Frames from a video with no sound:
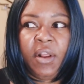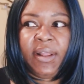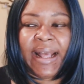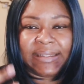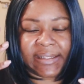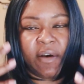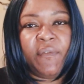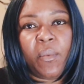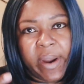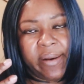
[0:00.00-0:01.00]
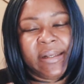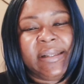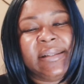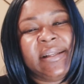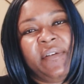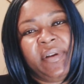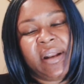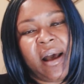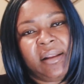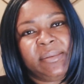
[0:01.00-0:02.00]
that self-awareness, that
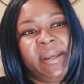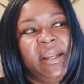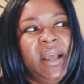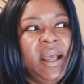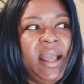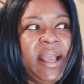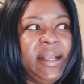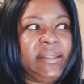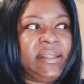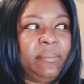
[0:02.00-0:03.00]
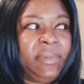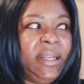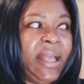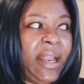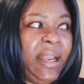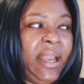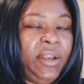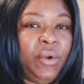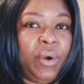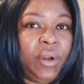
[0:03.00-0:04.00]
self-acknowledgement is something that
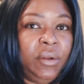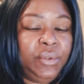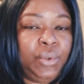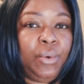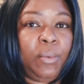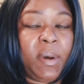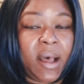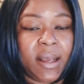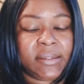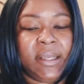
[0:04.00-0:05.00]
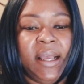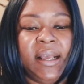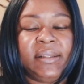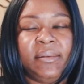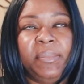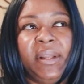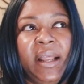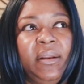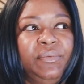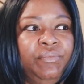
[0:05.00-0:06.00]
in your toolbox is something
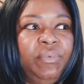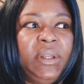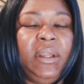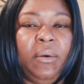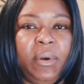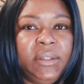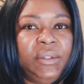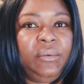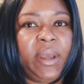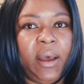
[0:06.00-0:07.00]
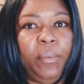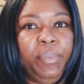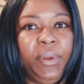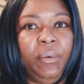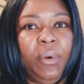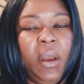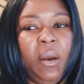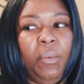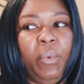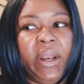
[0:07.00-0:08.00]
that is really going to help you
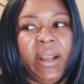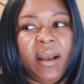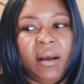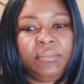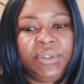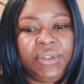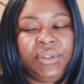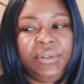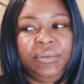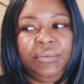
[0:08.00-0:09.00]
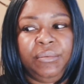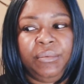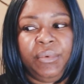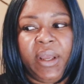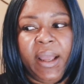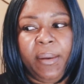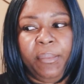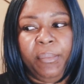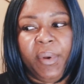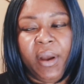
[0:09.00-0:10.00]
when it comes to
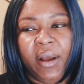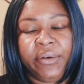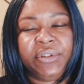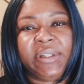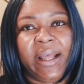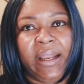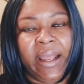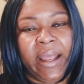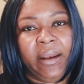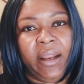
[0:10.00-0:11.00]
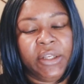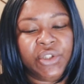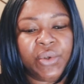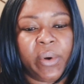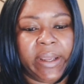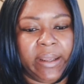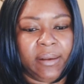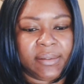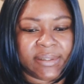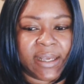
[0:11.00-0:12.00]
understanding and enjoying
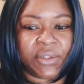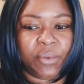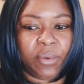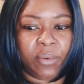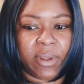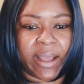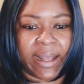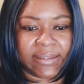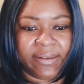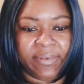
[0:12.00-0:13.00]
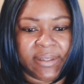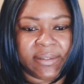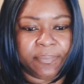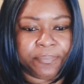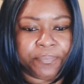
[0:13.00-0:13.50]
sexual activities.